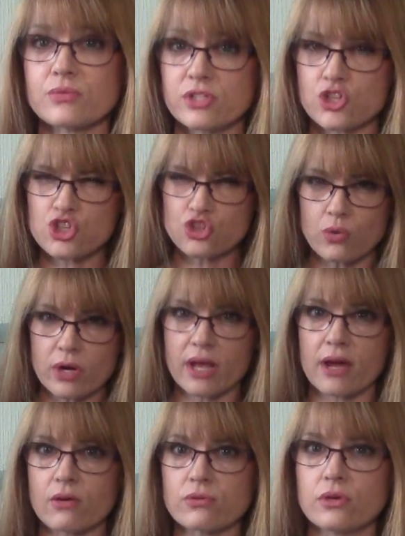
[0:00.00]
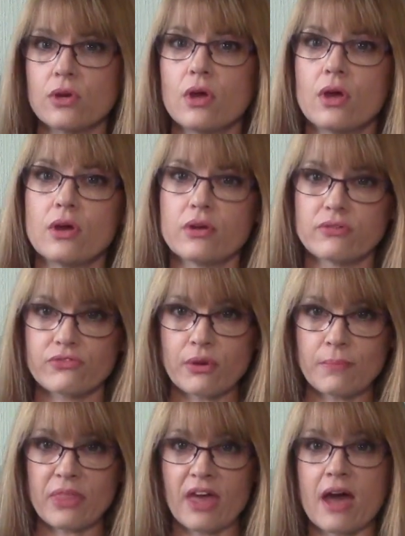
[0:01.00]
we had to short out
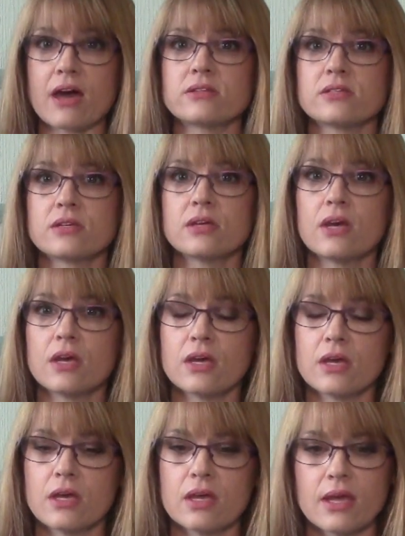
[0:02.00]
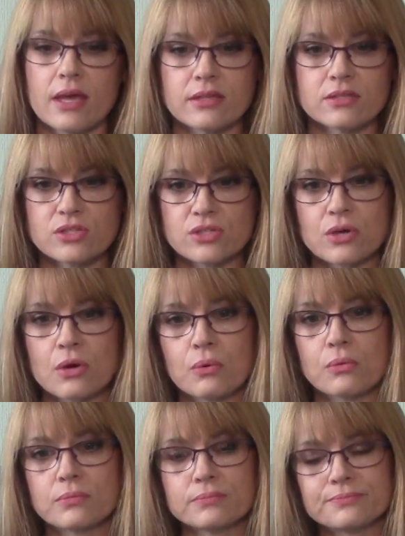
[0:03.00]
from that. And
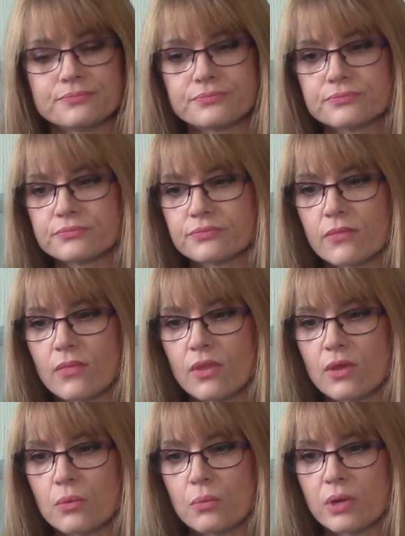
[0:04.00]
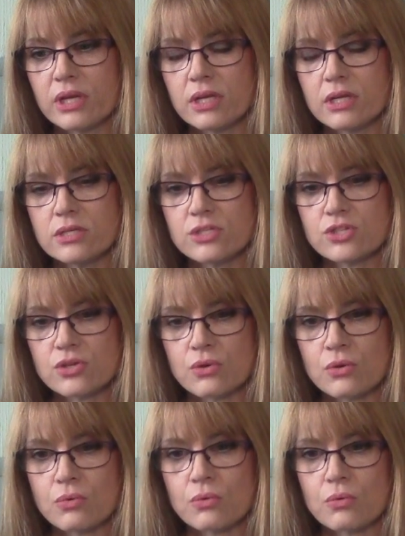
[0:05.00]
so we need
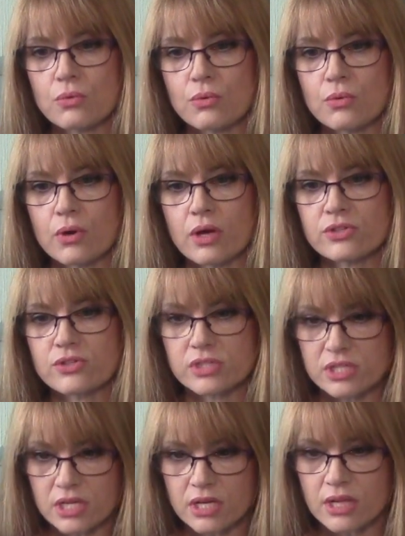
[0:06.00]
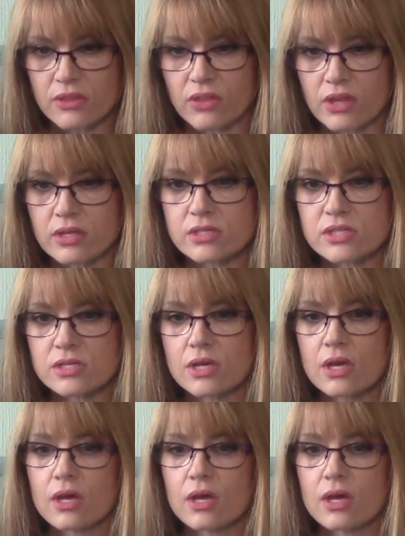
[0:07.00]
to understand that